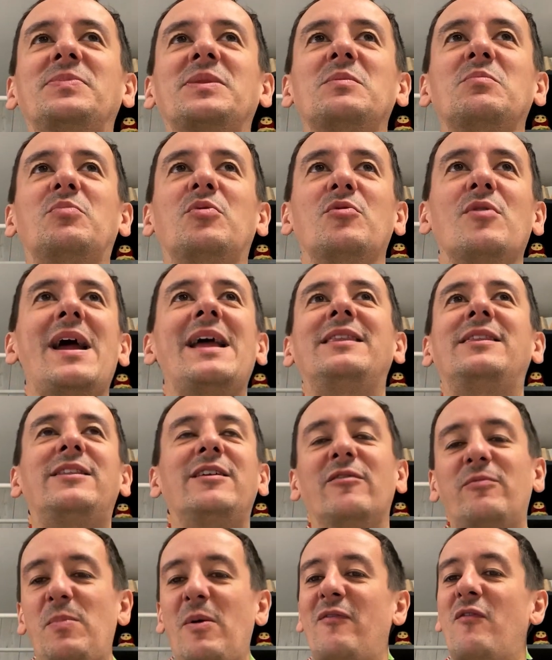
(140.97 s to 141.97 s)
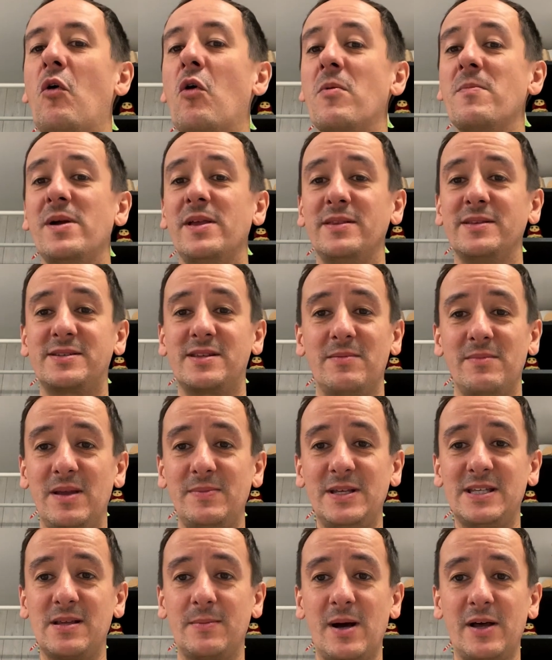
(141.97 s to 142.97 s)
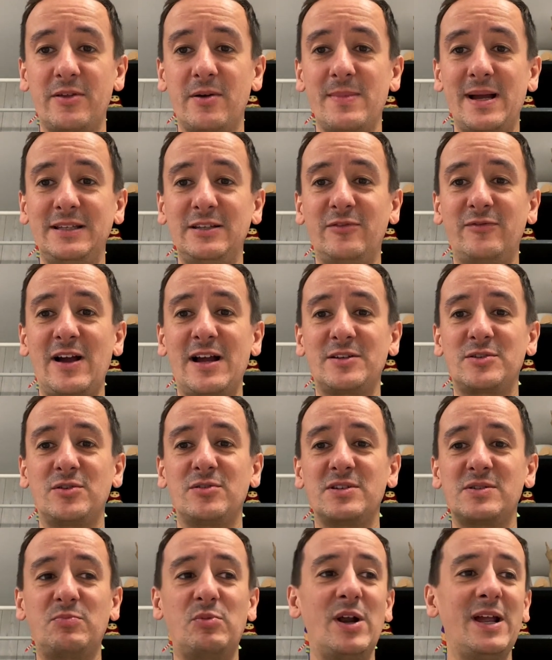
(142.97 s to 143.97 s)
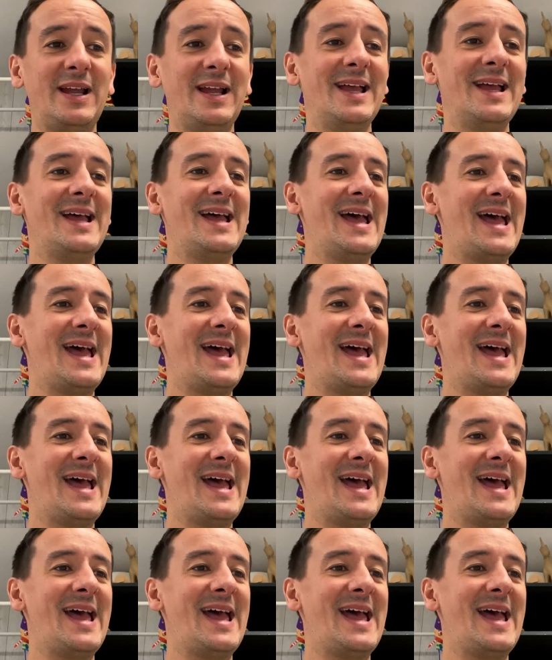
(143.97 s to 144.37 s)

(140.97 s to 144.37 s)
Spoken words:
breadth of performance that maybe some other manufacturers bring.